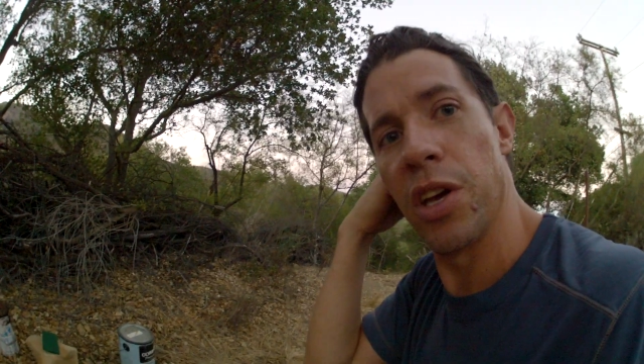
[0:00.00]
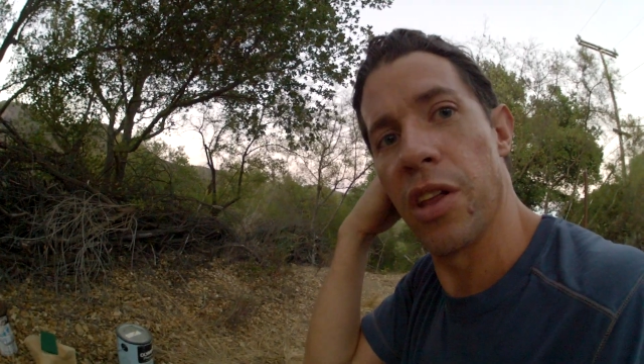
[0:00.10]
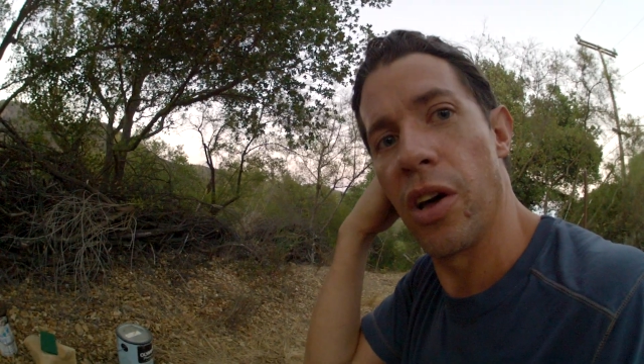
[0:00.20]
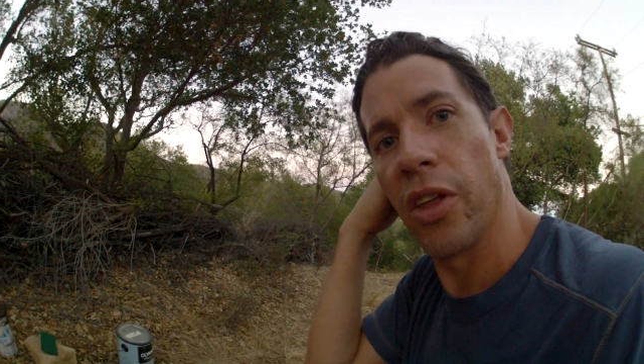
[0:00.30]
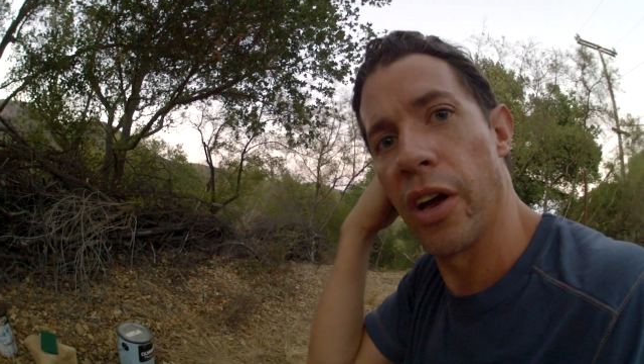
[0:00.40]

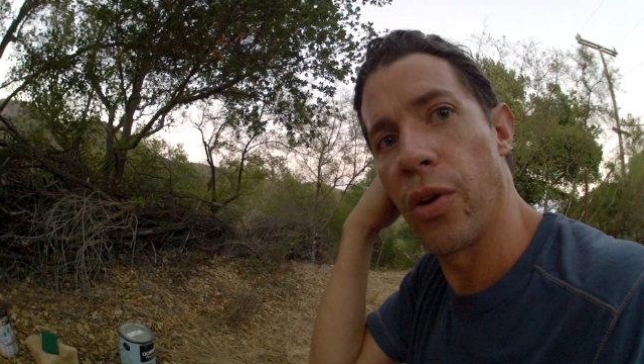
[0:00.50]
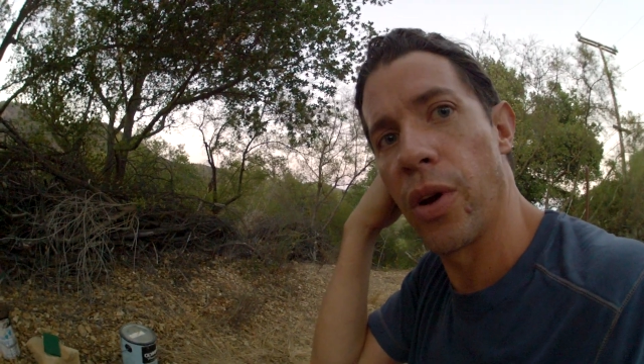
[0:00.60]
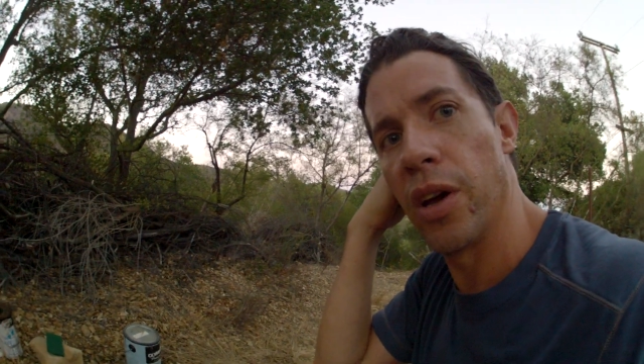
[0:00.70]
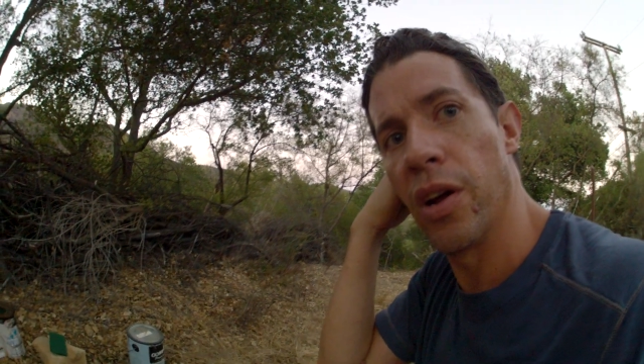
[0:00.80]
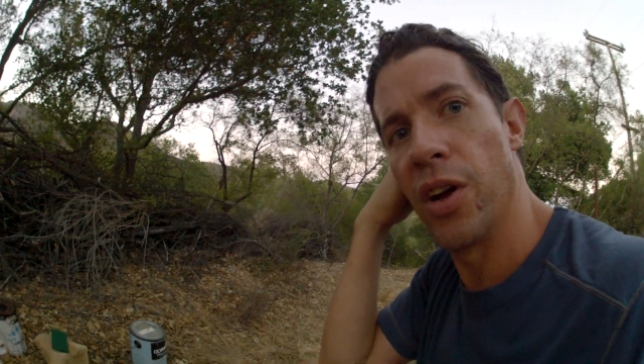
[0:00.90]
all that
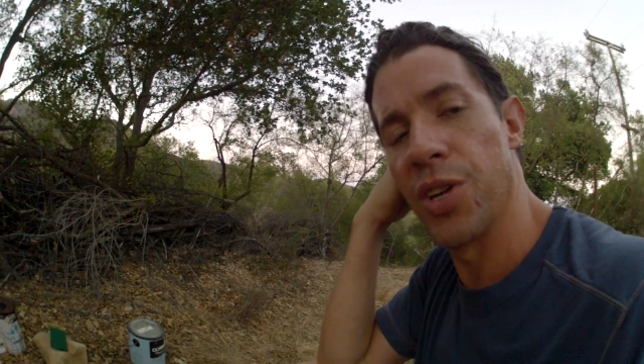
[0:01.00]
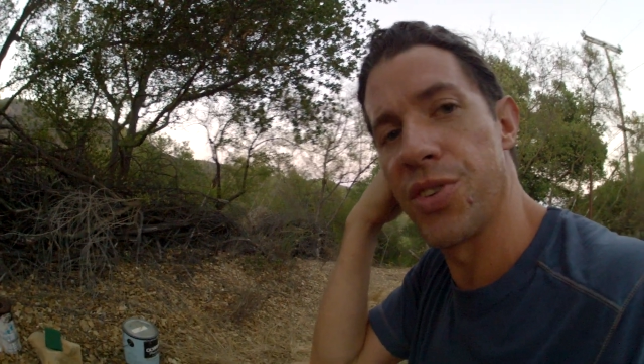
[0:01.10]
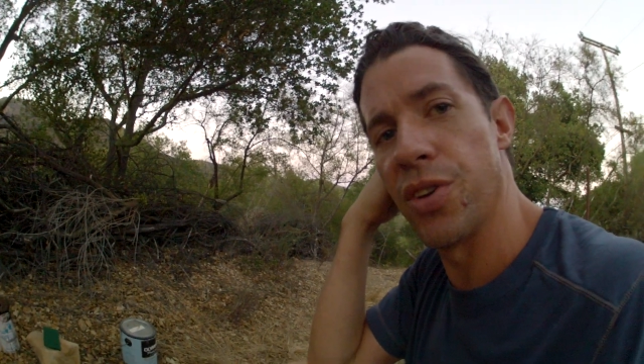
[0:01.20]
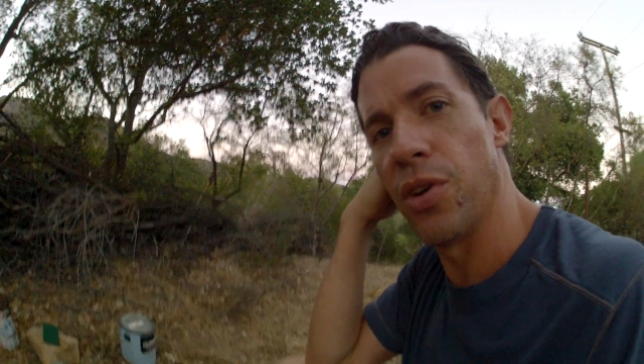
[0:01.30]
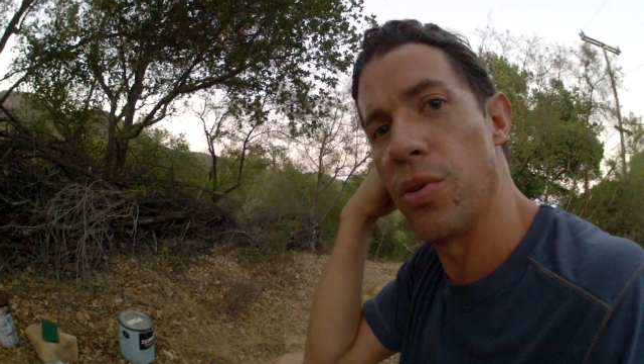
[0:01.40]
great on
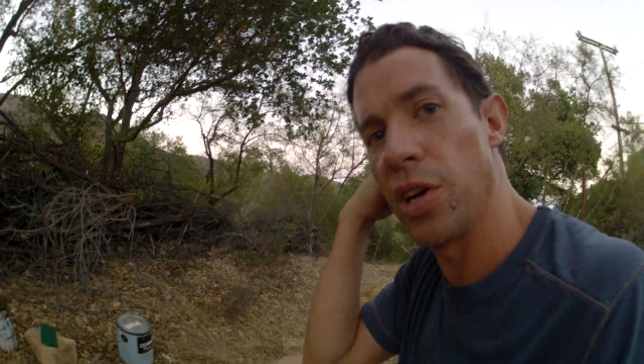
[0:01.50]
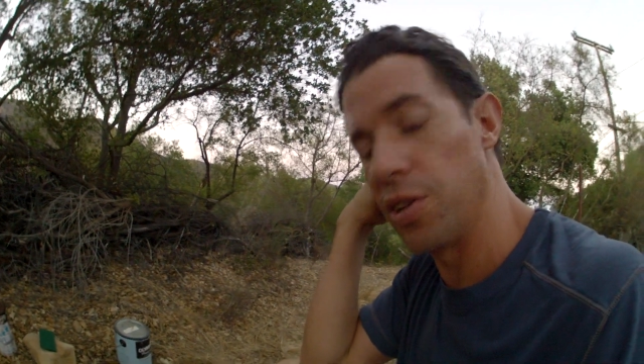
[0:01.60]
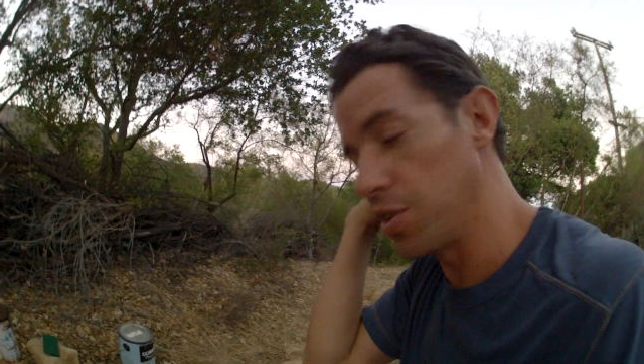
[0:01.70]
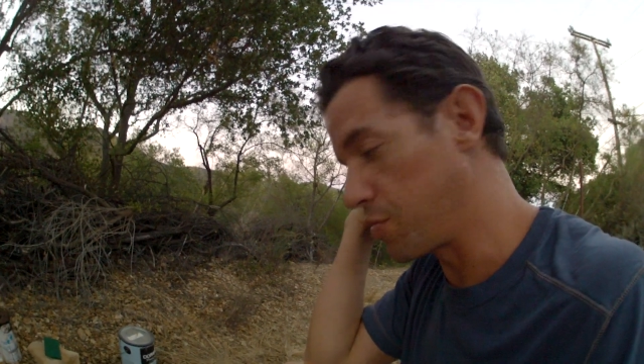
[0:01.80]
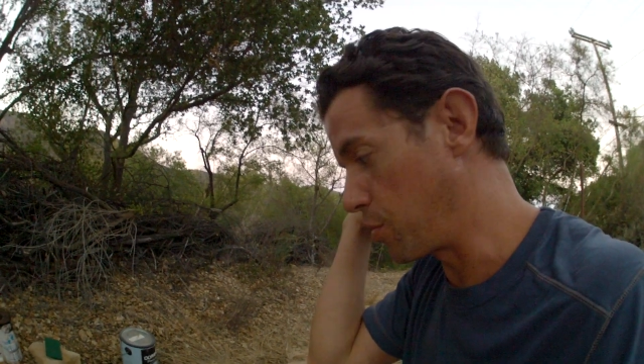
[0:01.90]
its own, at
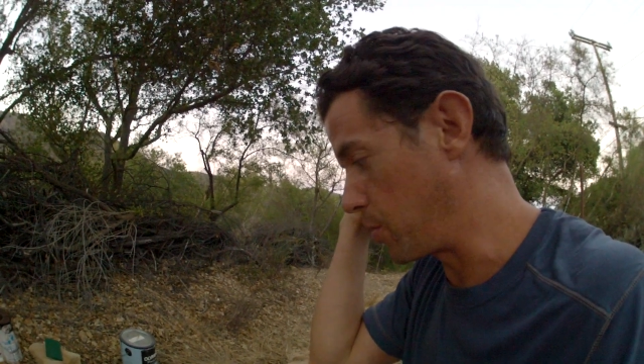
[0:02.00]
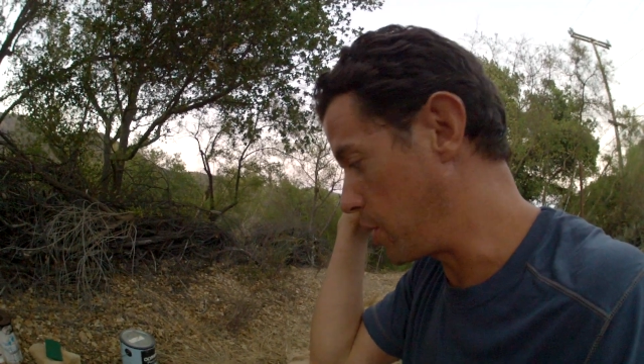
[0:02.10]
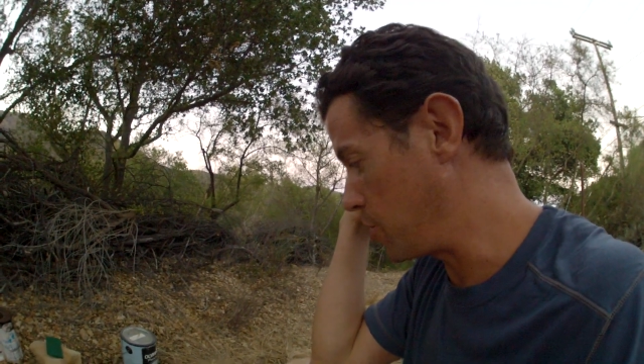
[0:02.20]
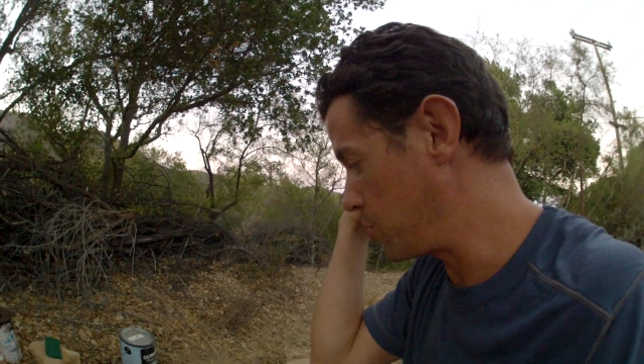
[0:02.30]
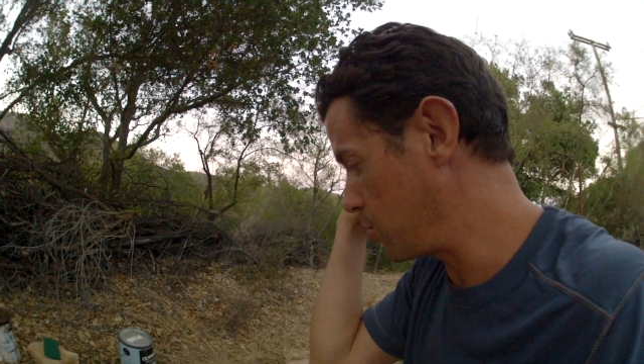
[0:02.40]
least for what
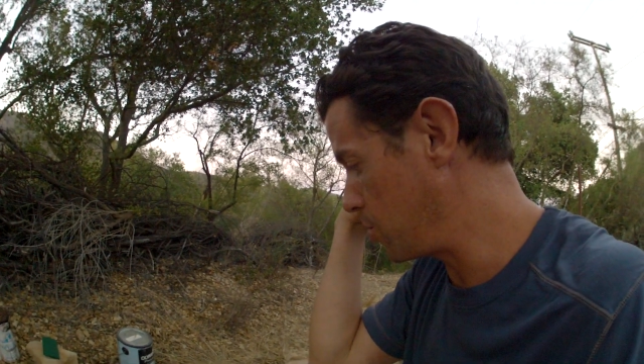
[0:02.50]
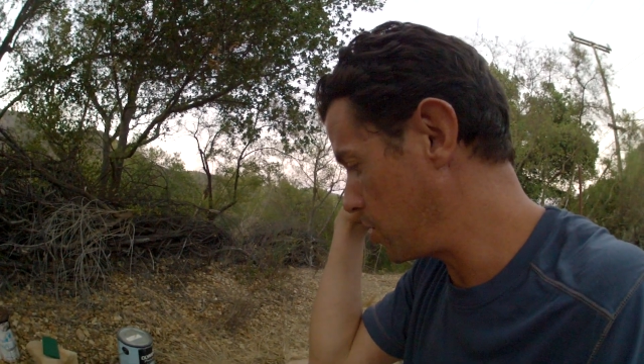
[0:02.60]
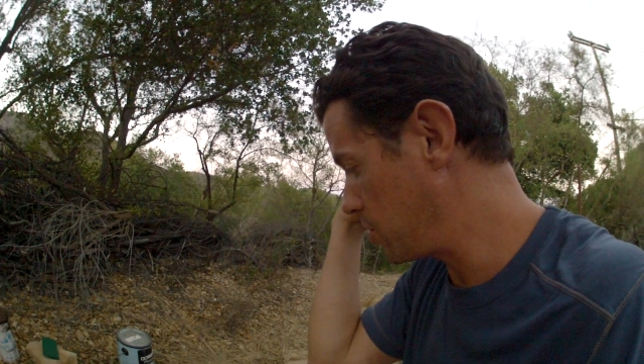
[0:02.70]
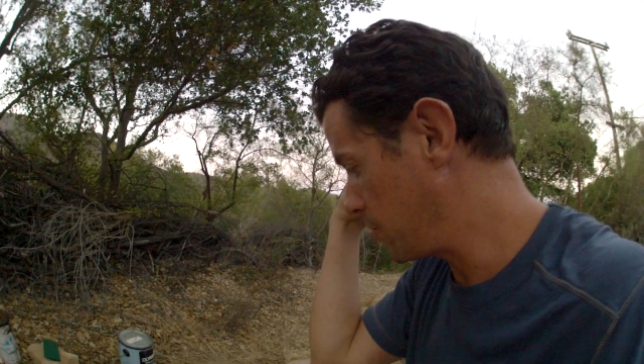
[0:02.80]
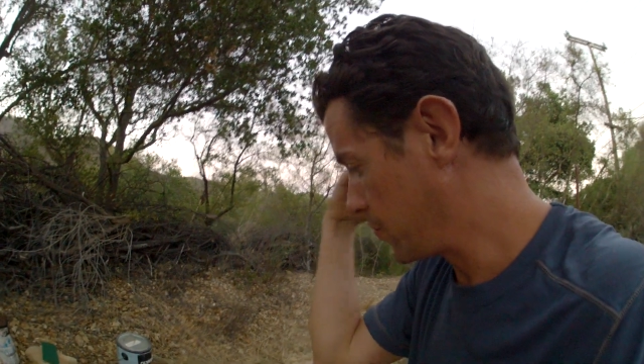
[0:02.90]
I'm
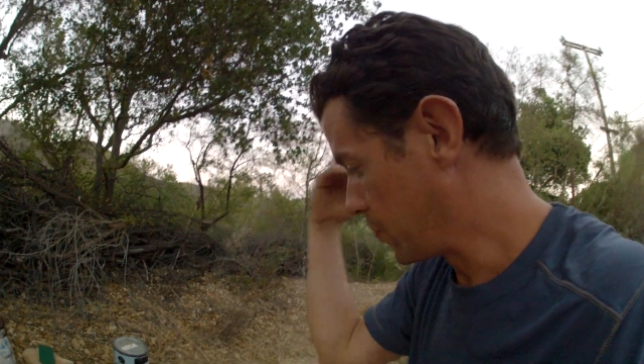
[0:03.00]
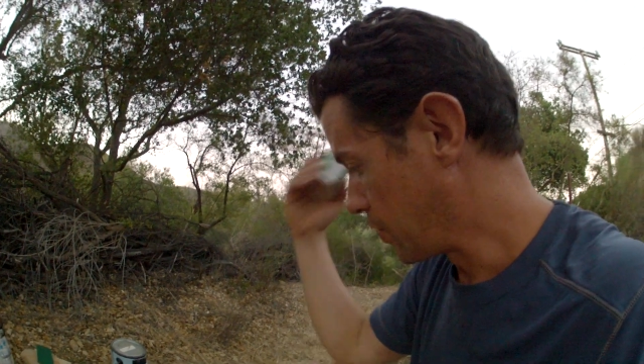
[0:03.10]
doing.